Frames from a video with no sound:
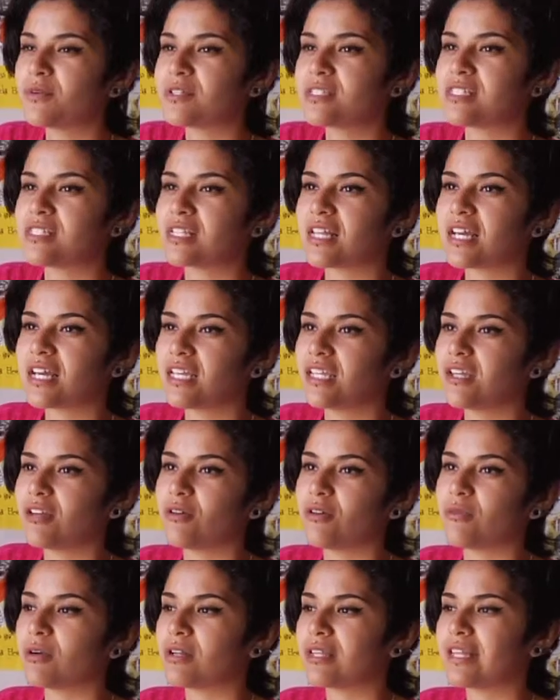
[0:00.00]
It wasn't like
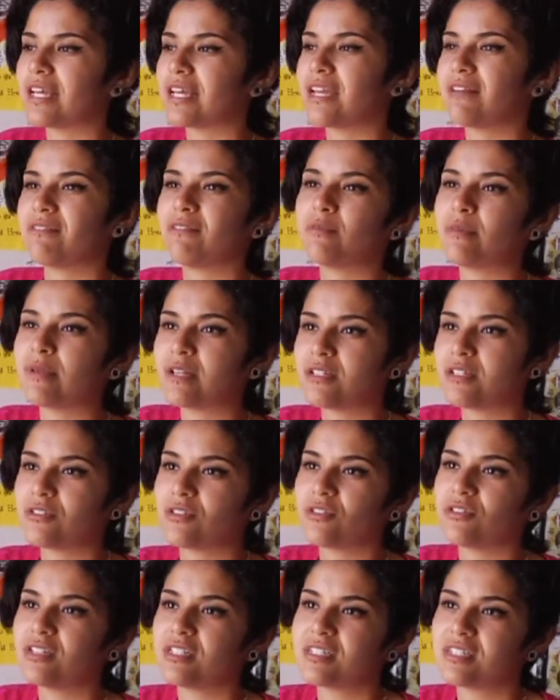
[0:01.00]
here where like everybody's
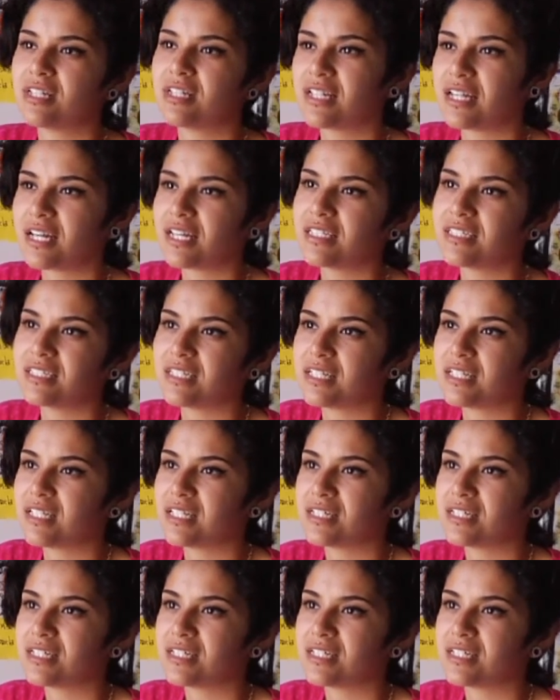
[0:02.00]
so disconnected